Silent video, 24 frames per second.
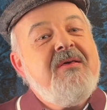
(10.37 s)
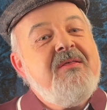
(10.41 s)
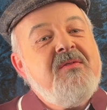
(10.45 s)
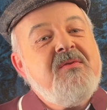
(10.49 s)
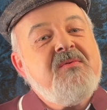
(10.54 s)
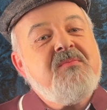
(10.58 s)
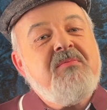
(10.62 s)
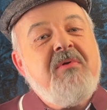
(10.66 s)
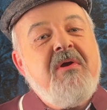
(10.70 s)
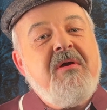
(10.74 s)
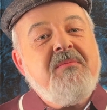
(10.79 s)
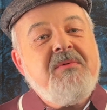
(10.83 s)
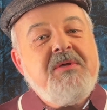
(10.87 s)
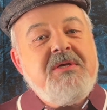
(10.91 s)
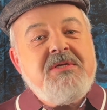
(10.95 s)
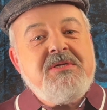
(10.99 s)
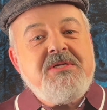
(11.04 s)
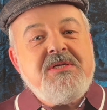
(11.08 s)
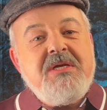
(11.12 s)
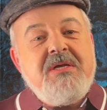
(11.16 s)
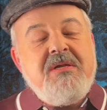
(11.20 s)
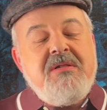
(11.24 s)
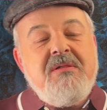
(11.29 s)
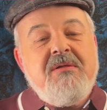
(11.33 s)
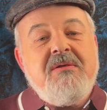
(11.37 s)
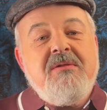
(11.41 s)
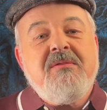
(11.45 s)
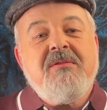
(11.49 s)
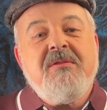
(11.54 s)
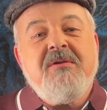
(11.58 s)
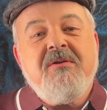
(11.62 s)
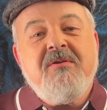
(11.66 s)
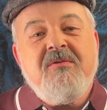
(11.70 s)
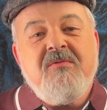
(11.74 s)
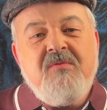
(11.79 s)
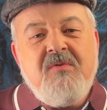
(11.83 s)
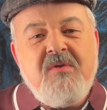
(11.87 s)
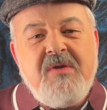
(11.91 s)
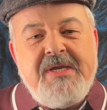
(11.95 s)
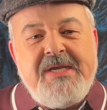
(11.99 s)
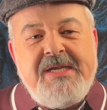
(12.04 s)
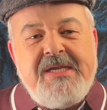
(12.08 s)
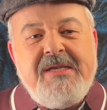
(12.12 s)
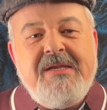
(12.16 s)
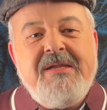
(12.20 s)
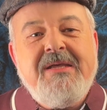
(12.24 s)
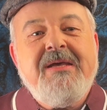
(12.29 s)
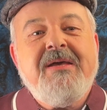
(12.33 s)
It's probably a channel out there
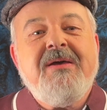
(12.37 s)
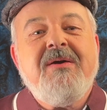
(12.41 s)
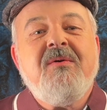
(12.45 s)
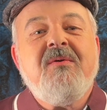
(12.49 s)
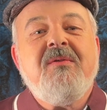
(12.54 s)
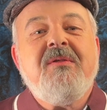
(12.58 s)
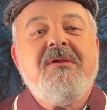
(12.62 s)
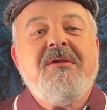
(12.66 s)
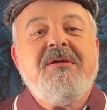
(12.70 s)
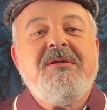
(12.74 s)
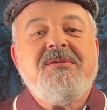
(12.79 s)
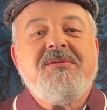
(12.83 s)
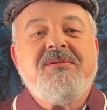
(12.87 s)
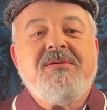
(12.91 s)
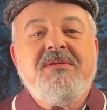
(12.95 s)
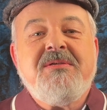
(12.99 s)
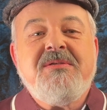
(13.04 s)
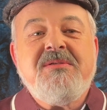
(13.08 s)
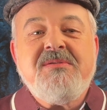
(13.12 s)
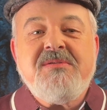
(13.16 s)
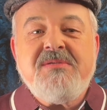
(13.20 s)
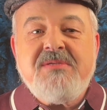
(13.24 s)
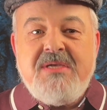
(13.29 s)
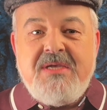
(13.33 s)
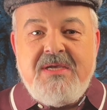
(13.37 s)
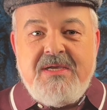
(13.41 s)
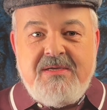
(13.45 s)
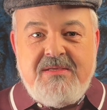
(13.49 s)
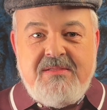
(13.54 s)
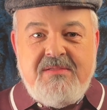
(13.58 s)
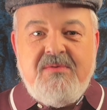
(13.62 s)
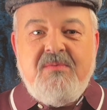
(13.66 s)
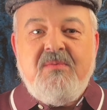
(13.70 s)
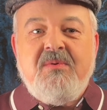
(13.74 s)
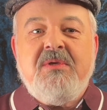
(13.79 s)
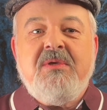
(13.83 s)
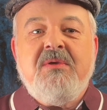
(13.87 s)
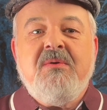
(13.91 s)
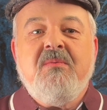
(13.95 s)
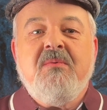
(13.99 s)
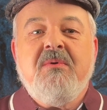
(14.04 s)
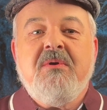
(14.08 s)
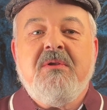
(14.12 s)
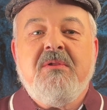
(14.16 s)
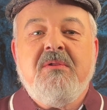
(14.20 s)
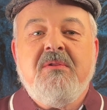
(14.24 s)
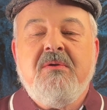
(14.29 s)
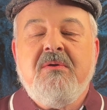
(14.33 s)
right now that has exactly what you
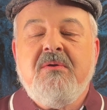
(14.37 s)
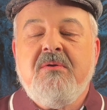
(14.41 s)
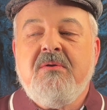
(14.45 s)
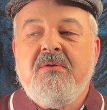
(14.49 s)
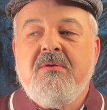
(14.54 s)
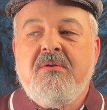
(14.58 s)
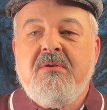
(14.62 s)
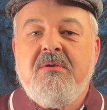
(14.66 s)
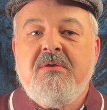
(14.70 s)
want to learn.